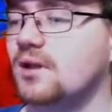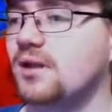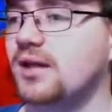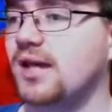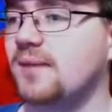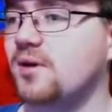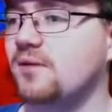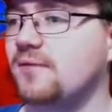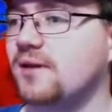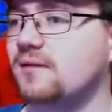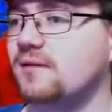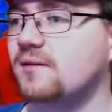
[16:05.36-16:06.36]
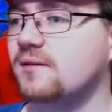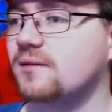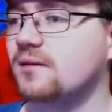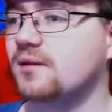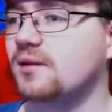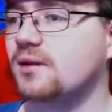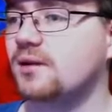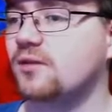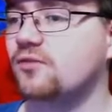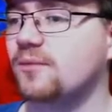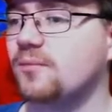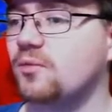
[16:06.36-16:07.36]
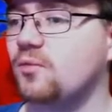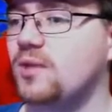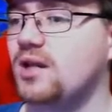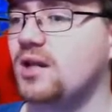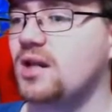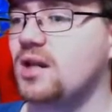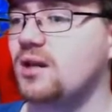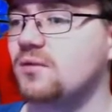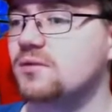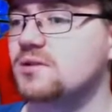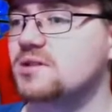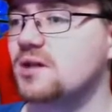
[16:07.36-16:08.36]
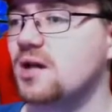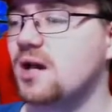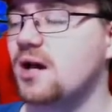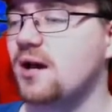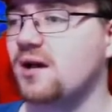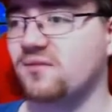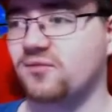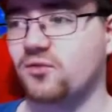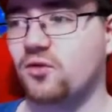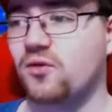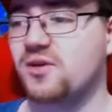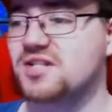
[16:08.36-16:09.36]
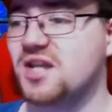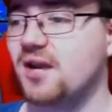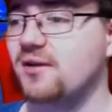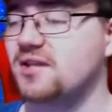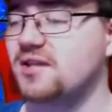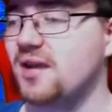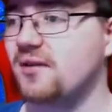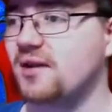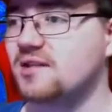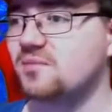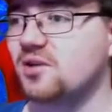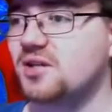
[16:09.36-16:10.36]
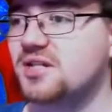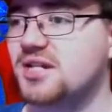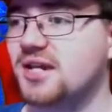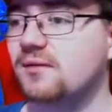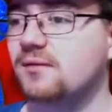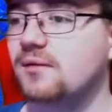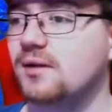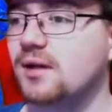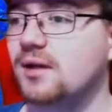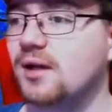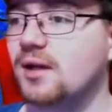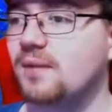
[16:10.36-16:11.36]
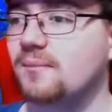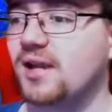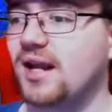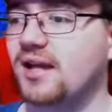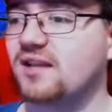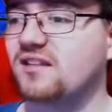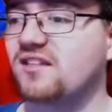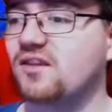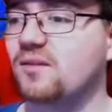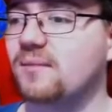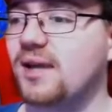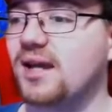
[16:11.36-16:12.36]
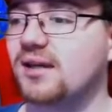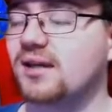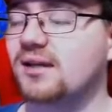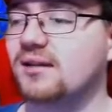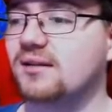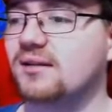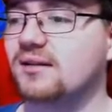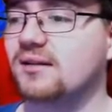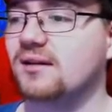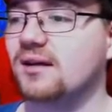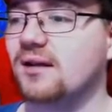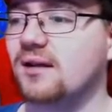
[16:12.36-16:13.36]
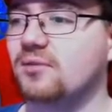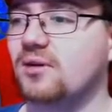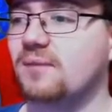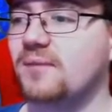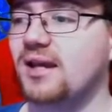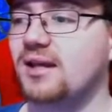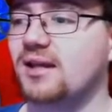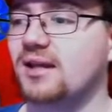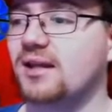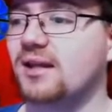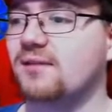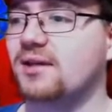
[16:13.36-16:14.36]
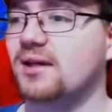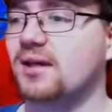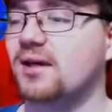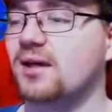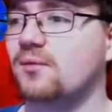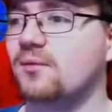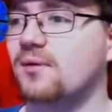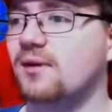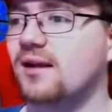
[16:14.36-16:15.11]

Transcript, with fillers: Okay, perfect. Got the triple billionaires. Ah, oh, of course, Toady Toad has a blue shell. But I can still make it! I'm gonna make it. Here we go.